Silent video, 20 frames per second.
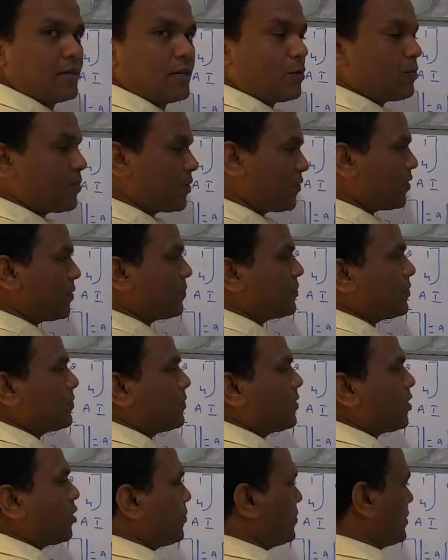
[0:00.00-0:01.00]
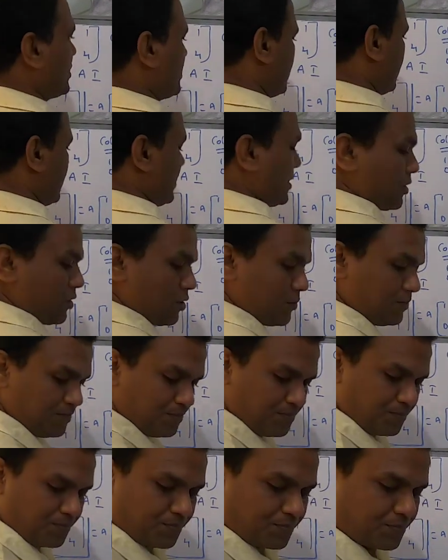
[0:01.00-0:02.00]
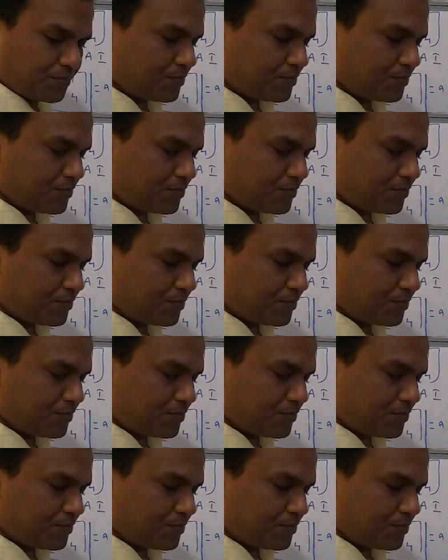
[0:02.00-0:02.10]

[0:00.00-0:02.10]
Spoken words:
Now perform the operation here now.